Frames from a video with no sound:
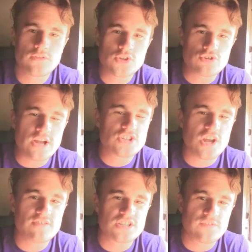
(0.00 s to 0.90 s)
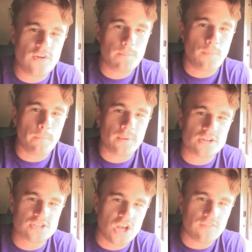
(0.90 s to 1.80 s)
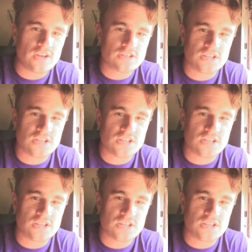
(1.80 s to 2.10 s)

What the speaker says: The train service is a very popular service.